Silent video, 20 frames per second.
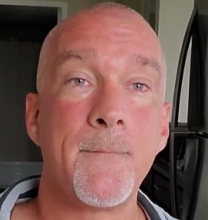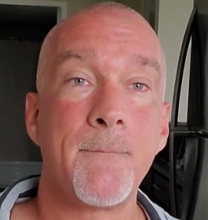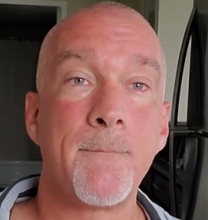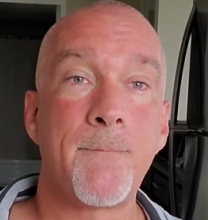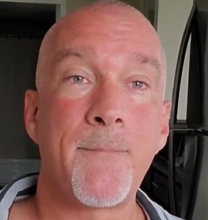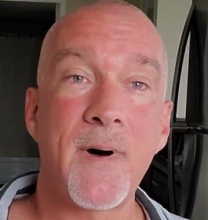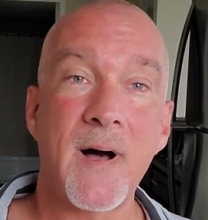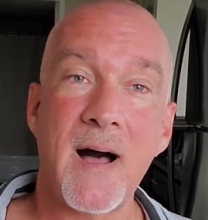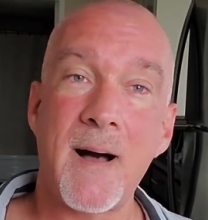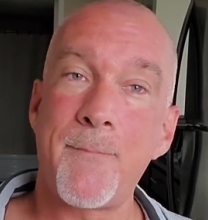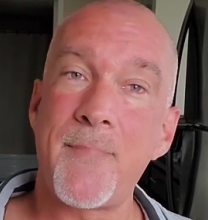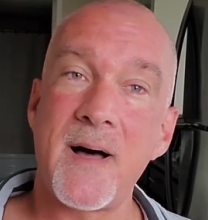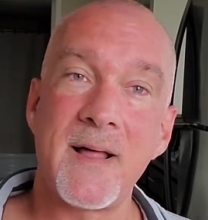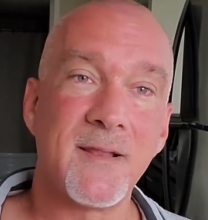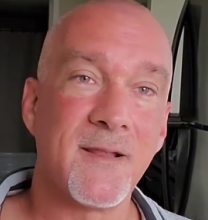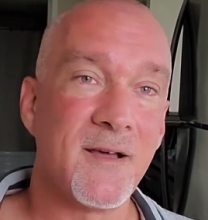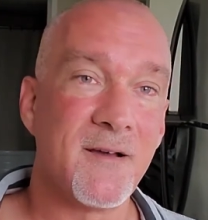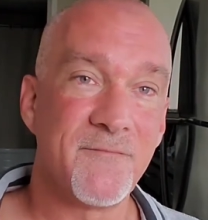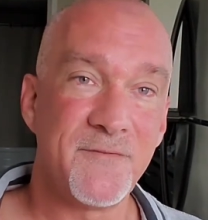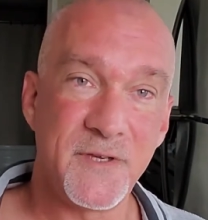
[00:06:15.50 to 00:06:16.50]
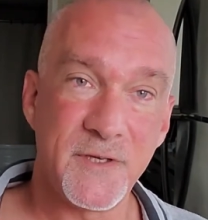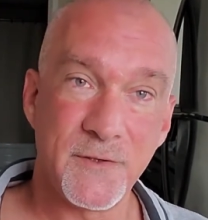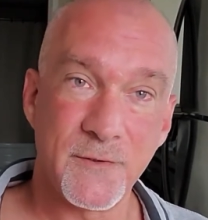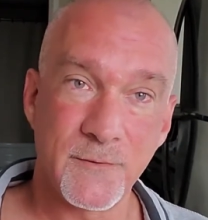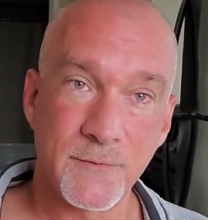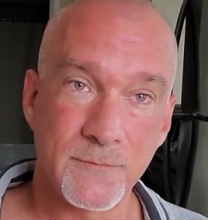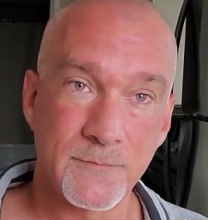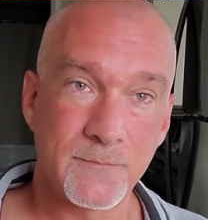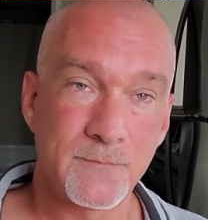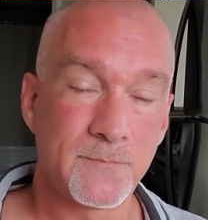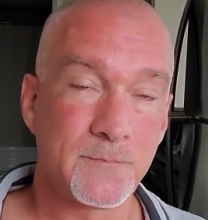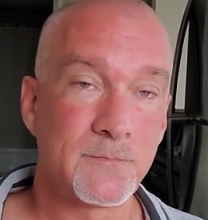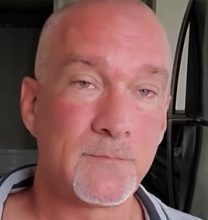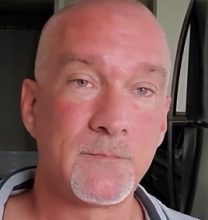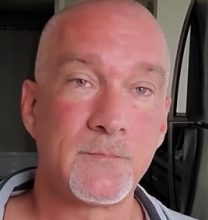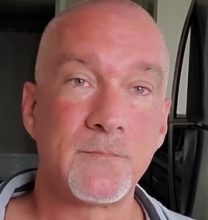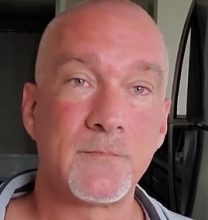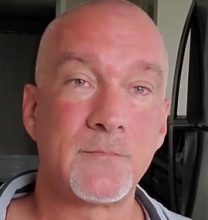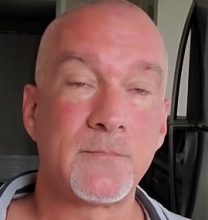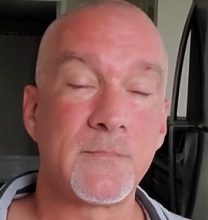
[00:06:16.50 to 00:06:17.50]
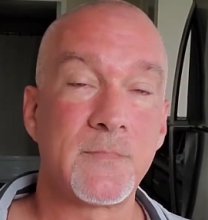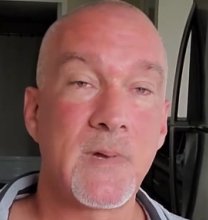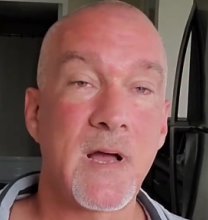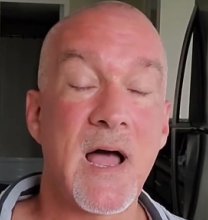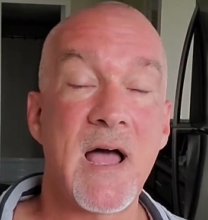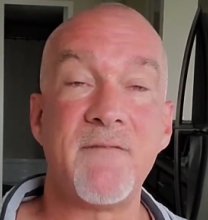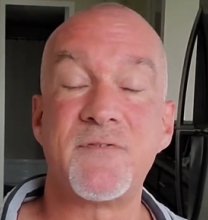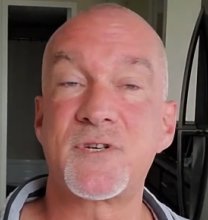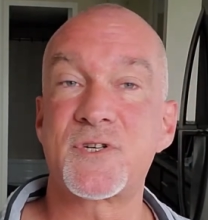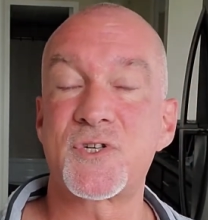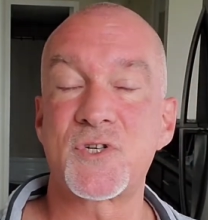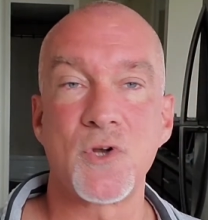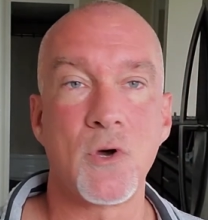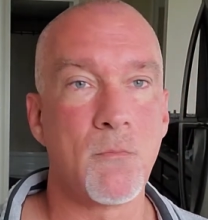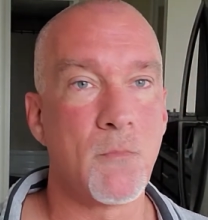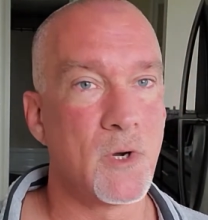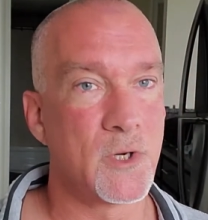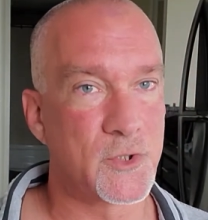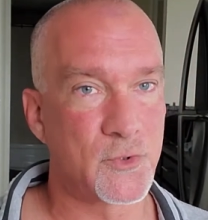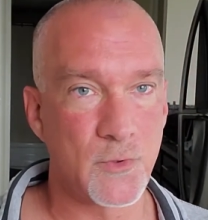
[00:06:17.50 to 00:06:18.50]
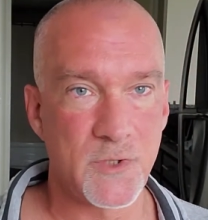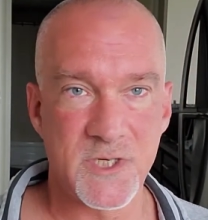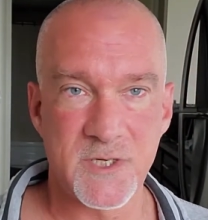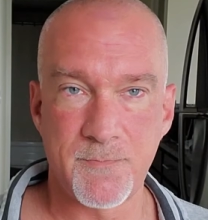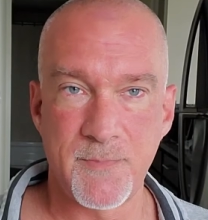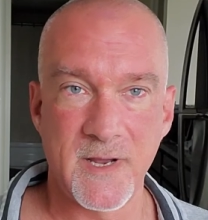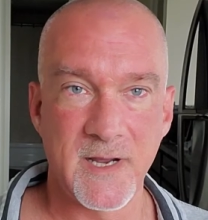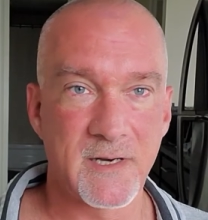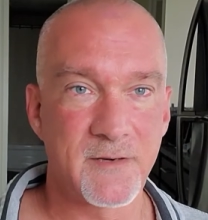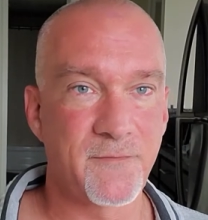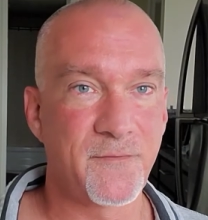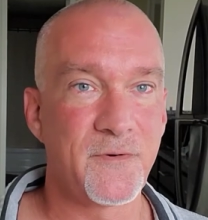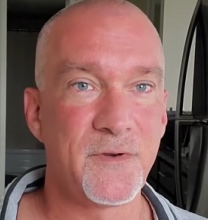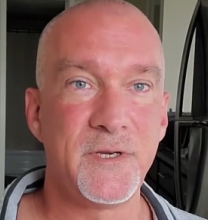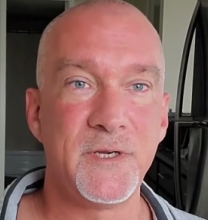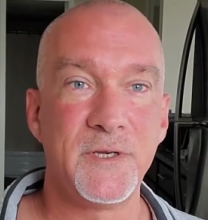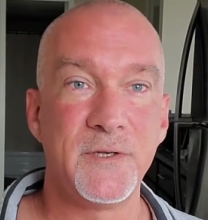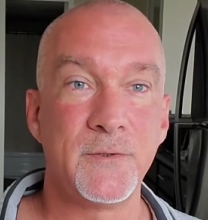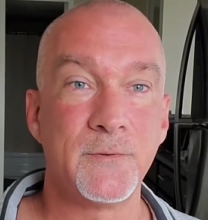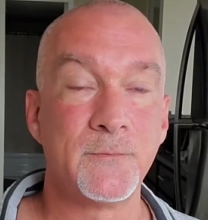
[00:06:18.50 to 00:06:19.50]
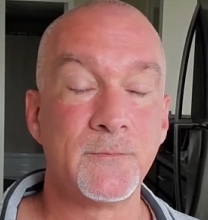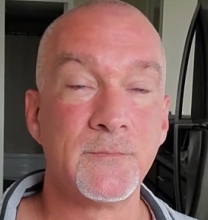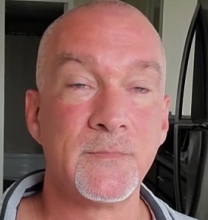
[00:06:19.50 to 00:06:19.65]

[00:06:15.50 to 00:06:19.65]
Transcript: Pop, I love you. I have so much respect for you.